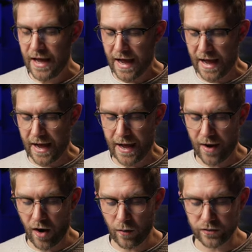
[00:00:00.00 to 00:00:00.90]
Uh,
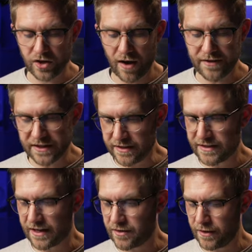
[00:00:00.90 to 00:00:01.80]
I will dive into the,
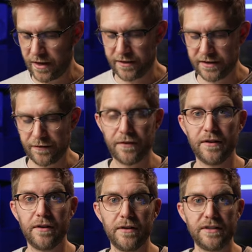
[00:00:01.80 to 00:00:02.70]
sec uh, the
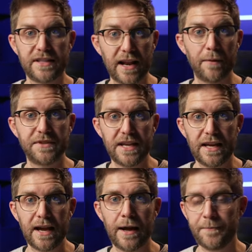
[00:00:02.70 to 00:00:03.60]
different setups
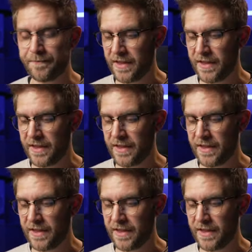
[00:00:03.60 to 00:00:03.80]
here,